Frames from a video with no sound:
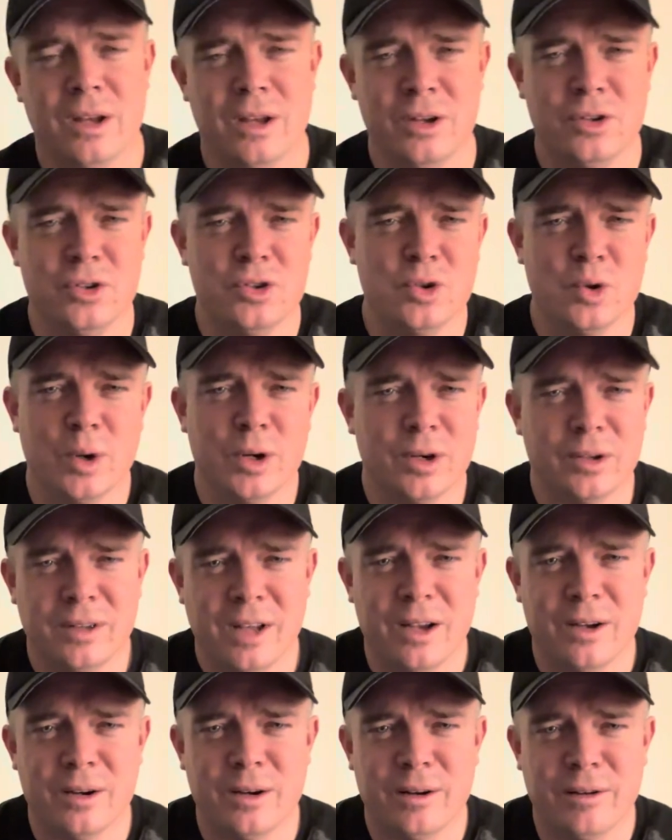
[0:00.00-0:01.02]
enjoy your
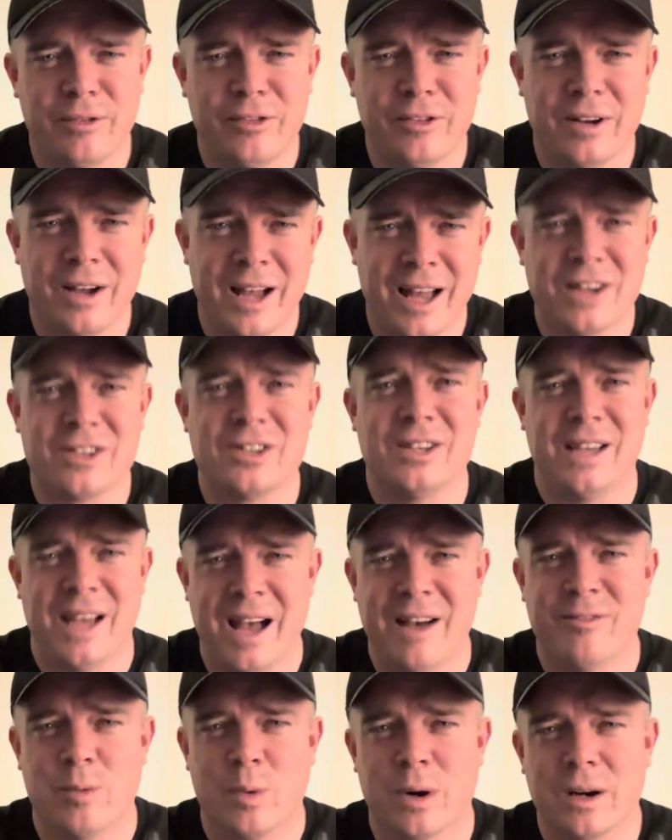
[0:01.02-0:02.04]
day off. I actually
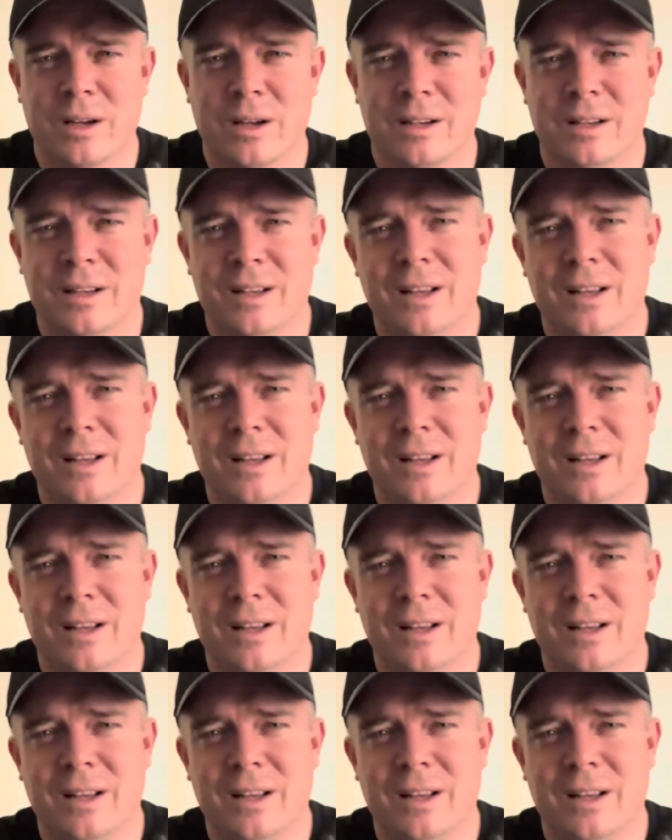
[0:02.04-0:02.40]
have work.